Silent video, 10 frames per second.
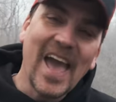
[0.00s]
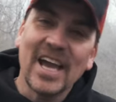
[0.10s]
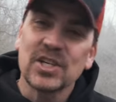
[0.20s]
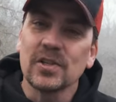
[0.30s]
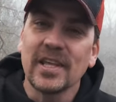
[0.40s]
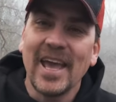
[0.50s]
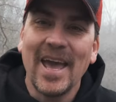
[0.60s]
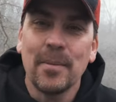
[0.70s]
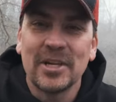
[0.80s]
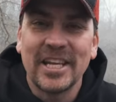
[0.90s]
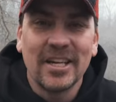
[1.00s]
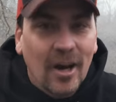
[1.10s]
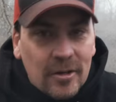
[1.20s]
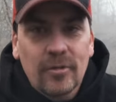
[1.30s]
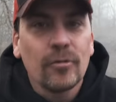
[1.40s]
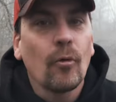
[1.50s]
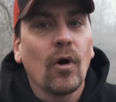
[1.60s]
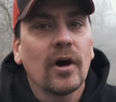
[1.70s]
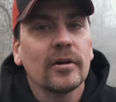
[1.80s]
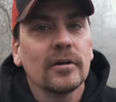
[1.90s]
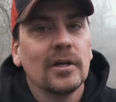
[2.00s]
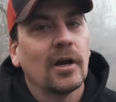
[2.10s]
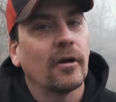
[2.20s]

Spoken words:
actually happening under the water